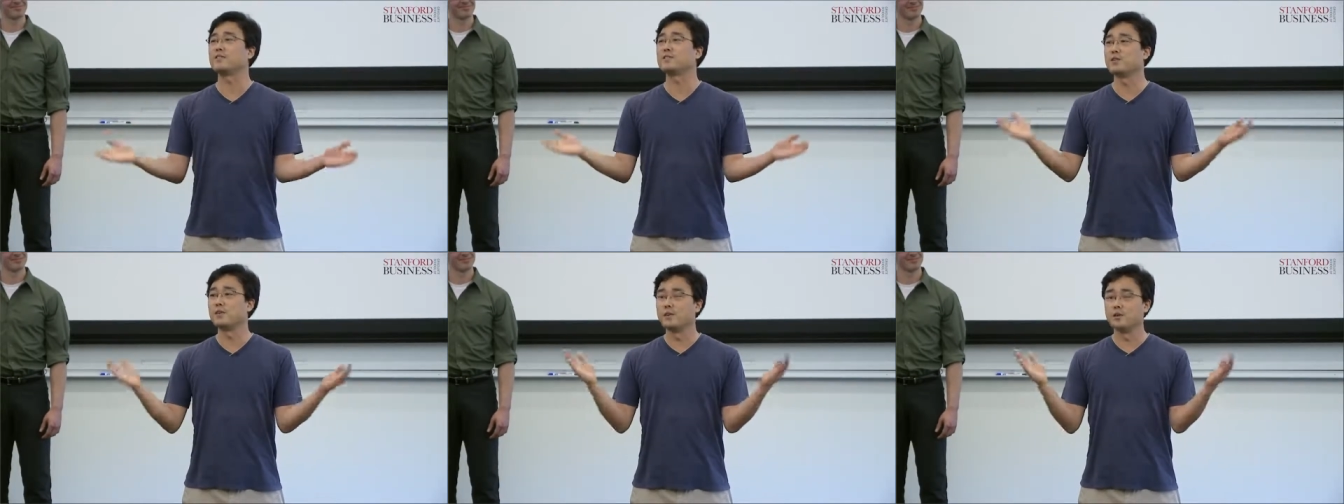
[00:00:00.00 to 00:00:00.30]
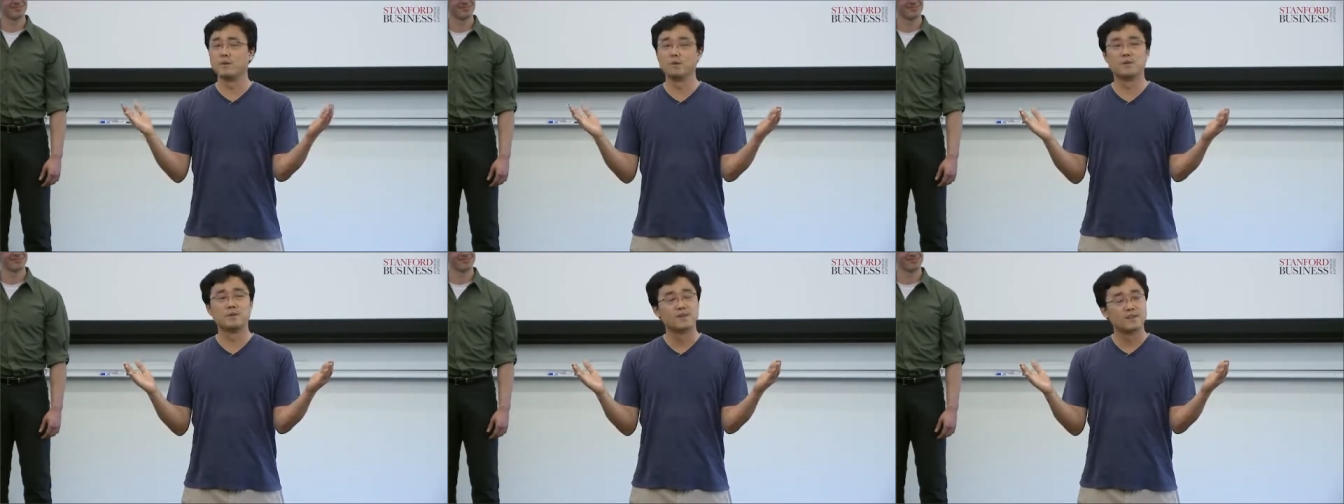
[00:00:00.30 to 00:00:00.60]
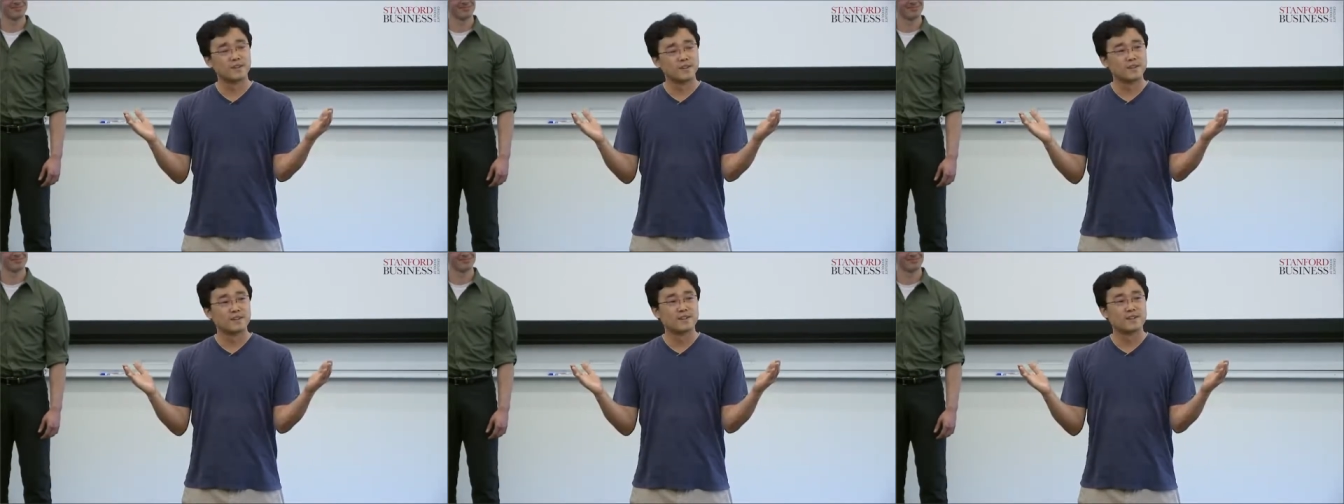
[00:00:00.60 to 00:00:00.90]
So
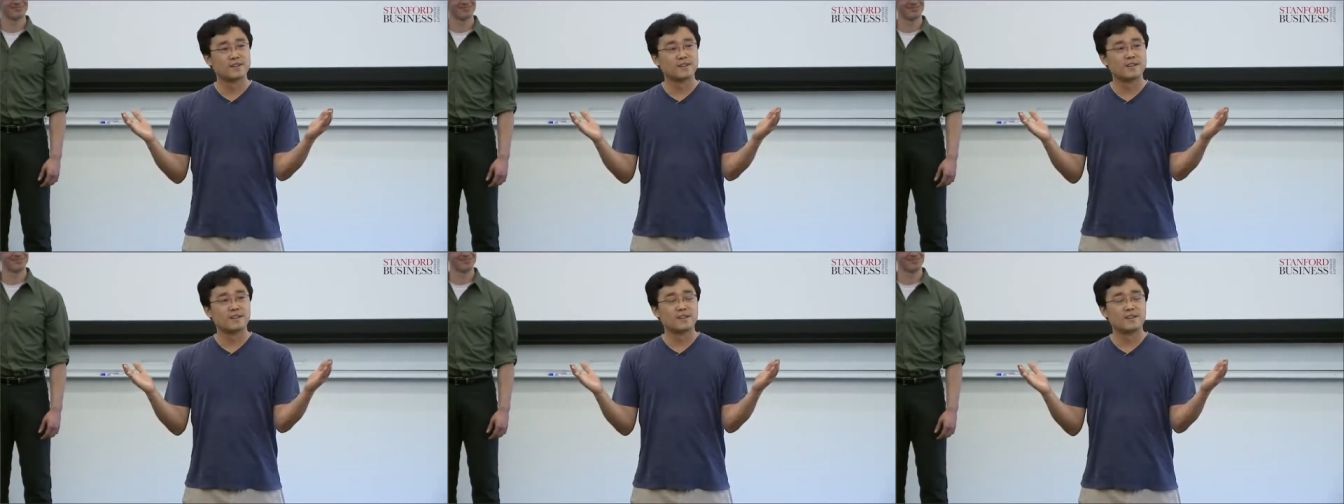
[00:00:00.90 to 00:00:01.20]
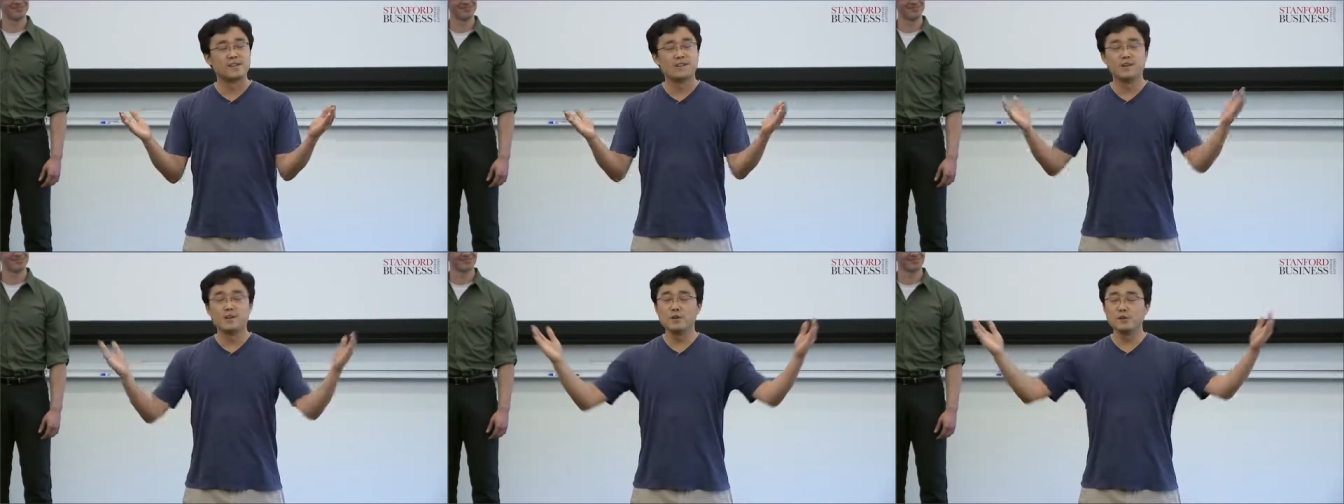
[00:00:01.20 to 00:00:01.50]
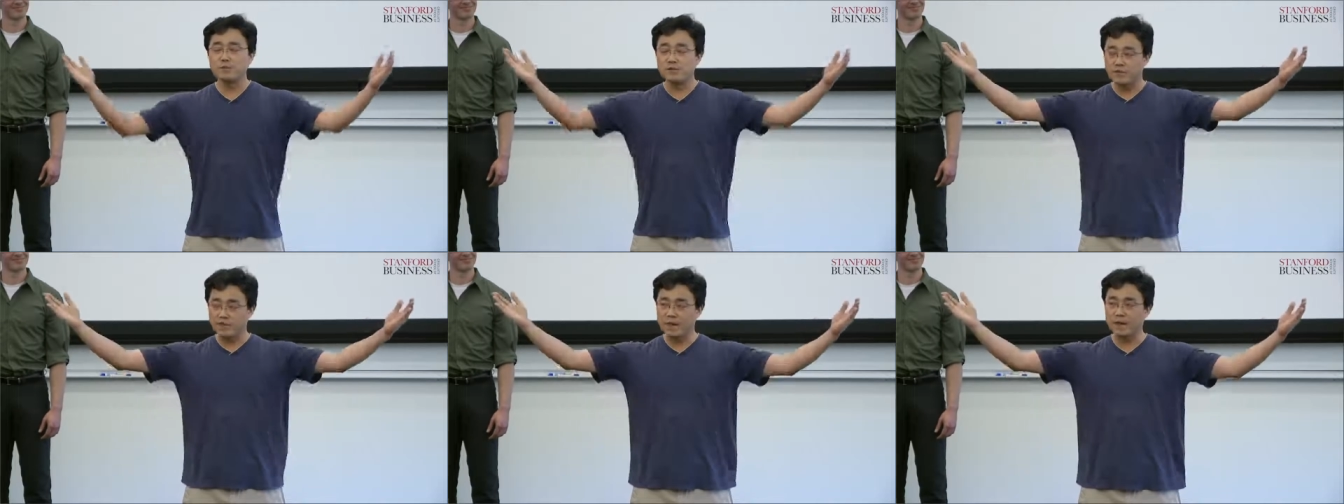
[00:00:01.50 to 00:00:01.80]

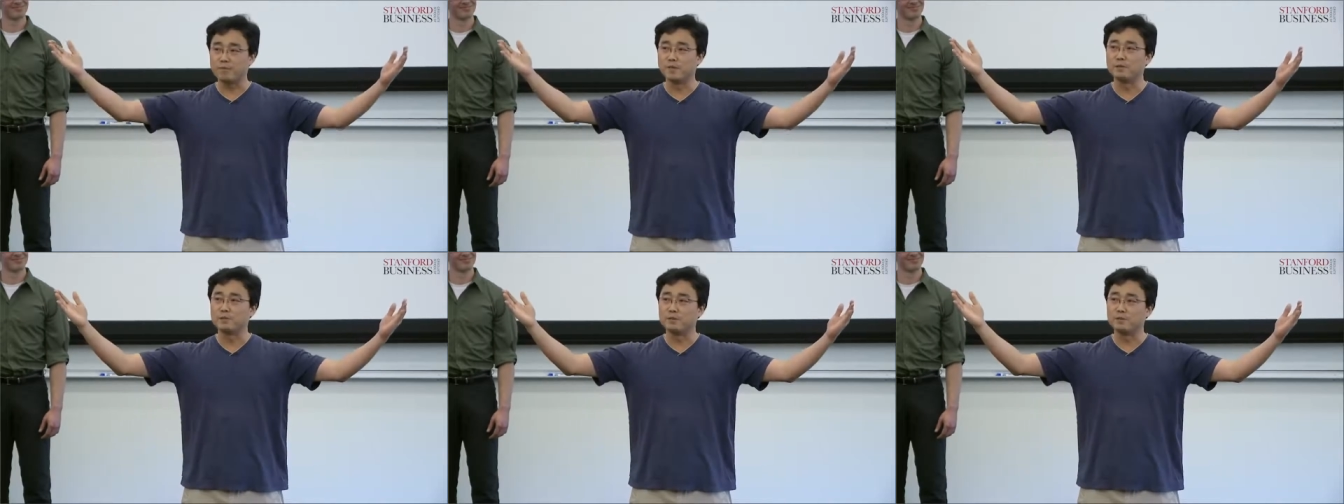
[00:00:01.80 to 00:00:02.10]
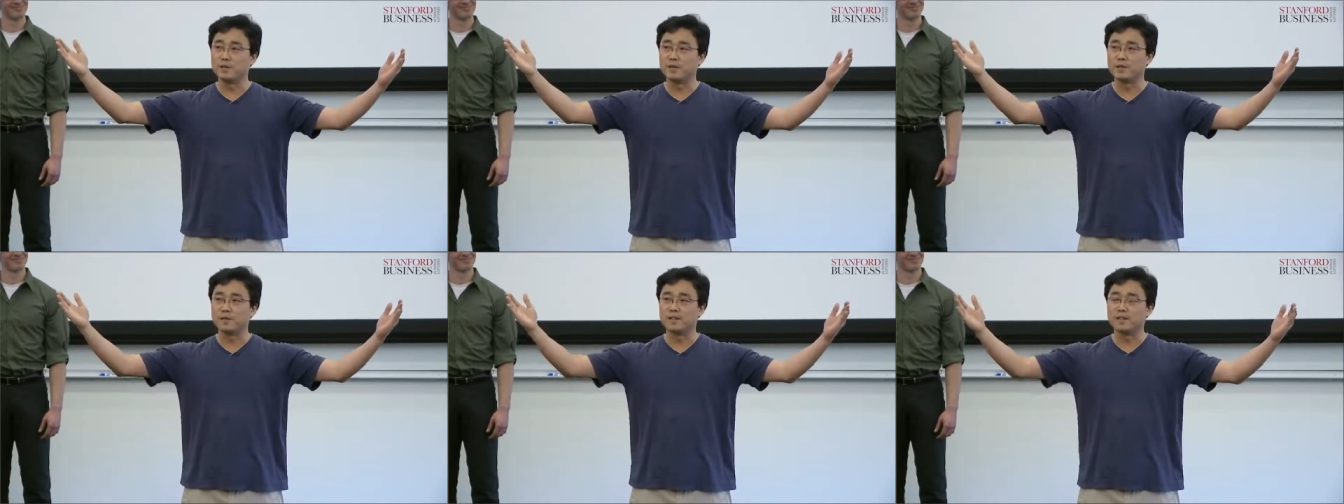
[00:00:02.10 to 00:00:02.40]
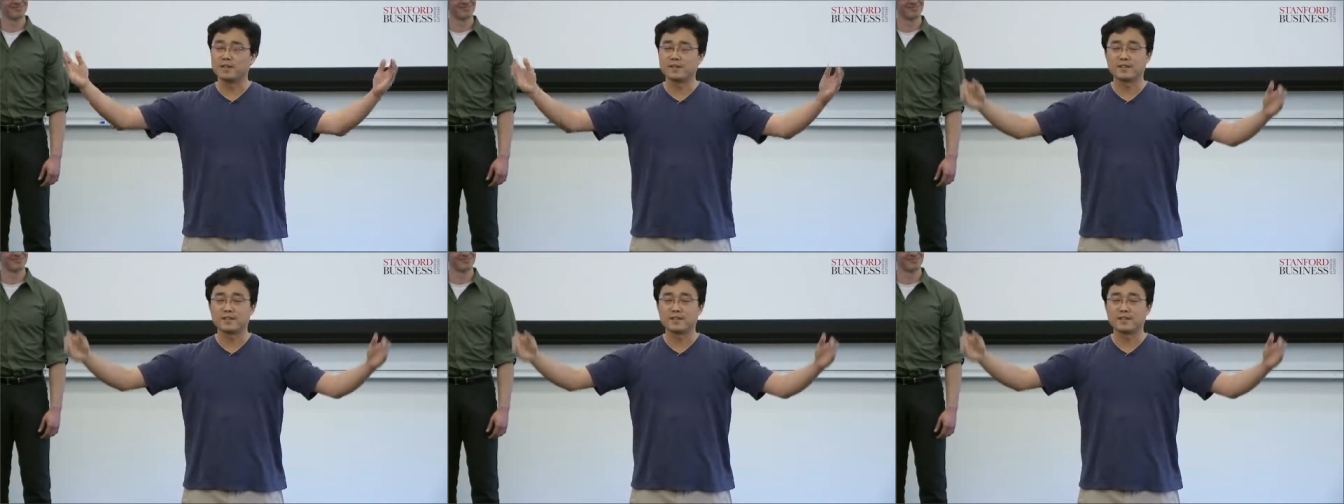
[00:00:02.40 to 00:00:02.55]
loosen up, everybody.